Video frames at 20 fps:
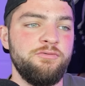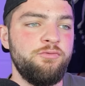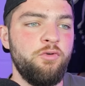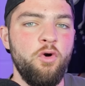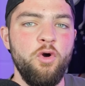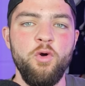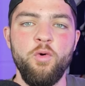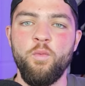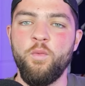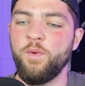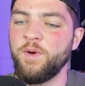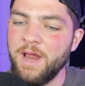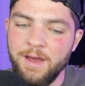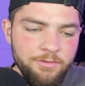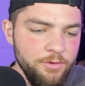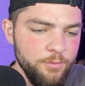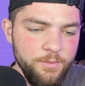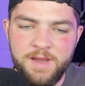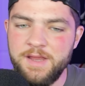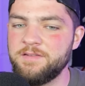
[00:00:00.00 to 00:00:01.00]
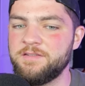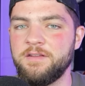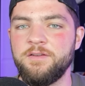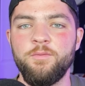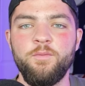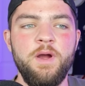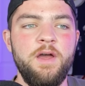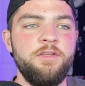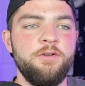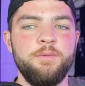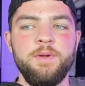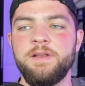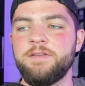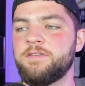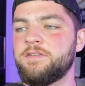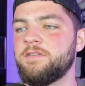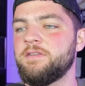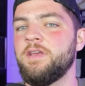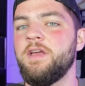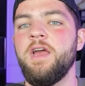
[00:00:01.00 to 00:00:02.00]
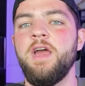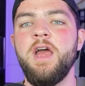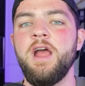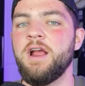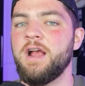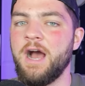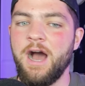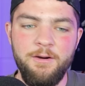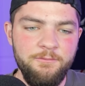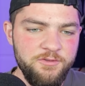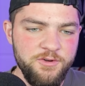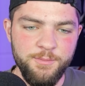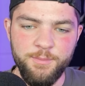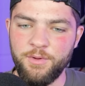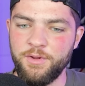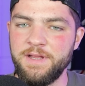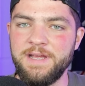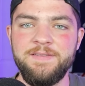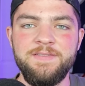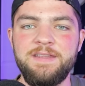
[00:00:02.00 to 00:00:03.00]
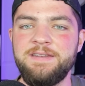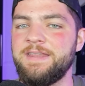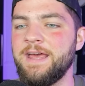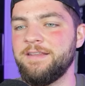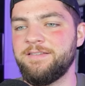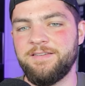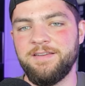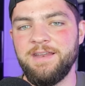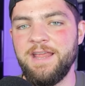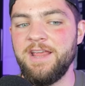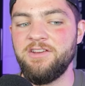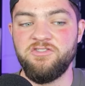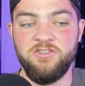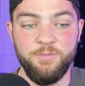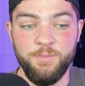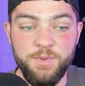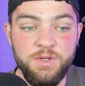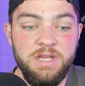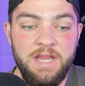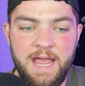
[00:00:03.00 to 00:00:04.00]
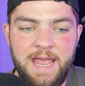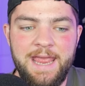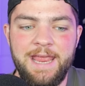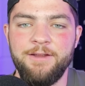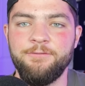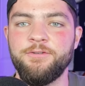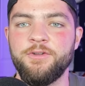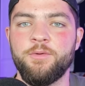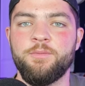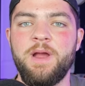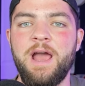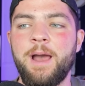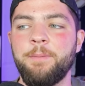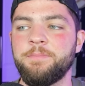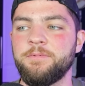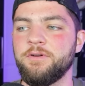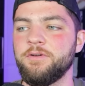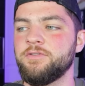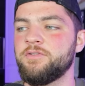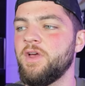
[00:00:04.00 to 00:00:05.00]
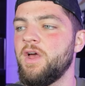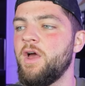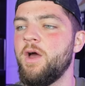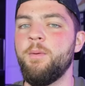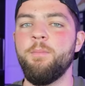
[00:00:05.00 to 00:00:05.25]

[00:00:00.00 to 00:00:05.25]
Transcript: for whatever reason, whether it's comfortable in the destination playing for the Raptors,